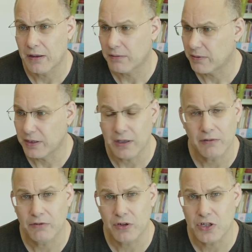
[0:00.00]
the
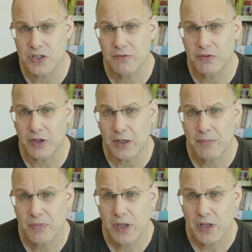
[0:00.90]
Unfinished Symphony,
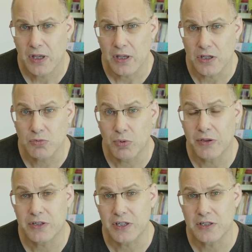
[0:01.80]
is one
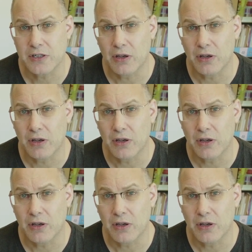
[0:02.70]
that's actually going